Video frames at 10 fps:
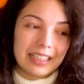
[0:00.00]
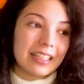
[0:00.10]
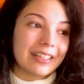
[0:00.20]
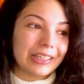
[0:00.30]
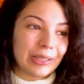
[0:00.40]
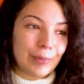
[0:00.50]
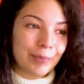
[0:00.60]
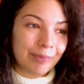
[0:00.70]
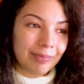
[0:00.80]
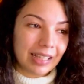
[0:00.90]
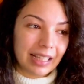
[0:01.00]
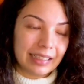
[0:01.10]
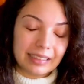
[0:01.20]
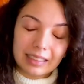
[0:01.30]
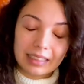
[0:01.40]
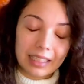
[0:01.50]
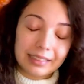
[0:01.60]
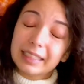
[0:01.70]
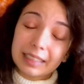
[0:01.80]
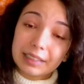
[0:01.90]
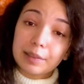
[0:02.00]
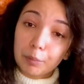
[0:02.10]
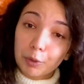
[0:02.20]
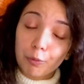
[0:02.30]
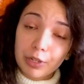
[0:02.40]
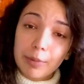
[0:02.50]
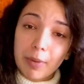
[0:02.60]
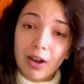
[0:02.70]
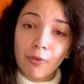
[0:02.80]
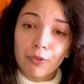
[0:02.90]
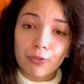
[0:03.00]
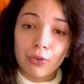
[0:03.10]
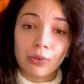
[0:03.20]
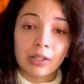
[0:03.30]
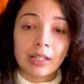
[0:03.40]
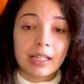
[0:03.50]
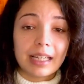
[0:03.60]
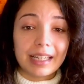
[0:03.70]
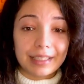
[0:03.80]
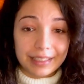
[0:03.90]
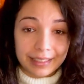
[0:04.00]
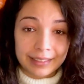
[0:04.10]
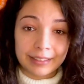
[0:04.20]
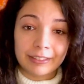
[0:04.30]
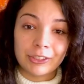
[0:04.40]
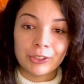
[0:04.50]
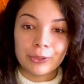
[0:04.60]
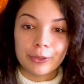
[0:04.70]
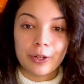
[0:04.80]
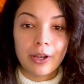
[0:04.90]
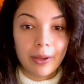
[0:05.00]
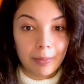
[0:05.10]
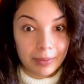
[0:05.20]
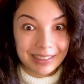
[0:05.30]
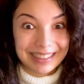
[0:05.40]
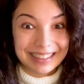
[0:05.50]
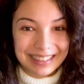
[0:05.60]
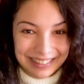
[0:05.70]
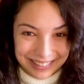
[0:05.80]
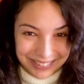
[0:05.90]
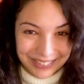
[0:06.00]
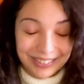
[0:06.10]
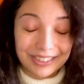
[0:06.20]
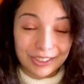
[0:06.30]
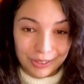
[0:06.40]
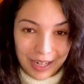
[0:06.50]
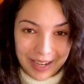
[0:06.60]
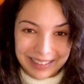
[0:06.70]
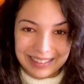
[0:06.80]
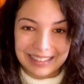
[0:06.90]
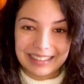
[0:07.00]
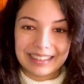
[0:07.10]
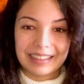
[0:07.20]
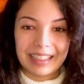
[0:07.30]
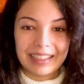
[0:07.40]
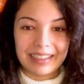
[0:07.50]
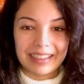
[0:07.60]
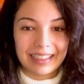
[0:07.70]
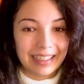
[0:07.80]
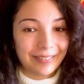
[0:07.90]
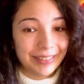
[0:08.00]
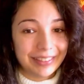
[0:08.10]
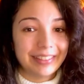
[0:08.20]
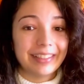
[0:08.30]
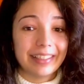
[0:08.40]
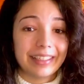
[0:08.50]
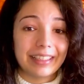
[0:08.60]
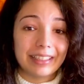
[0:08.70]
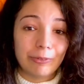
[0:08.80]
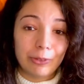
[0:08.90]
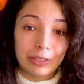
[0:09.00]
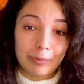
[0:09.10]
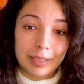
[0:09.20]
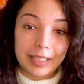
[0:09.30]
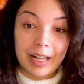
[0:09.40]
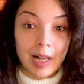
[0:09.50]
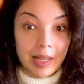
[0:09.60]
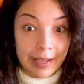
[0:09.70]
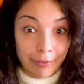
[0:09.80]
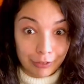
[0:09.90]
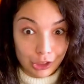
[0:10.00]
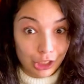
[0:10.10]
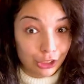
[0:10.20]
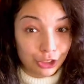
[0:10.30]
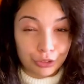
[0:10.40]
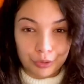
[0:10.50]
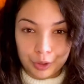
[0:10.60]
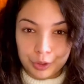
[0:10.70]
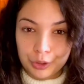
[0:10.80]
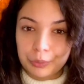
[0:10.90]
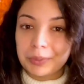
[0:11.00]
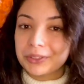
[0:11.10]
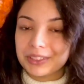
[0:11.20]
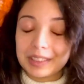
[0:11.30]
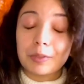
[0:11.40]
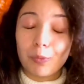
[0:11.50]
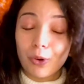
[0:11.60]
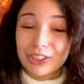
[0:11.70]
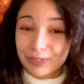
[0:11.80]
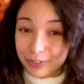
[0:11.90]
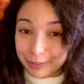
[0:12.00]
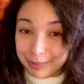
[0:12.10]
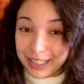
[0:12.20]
I think it's something really powerful and healing, so please do try it. I really think it will be a life changer for you, because it was for me.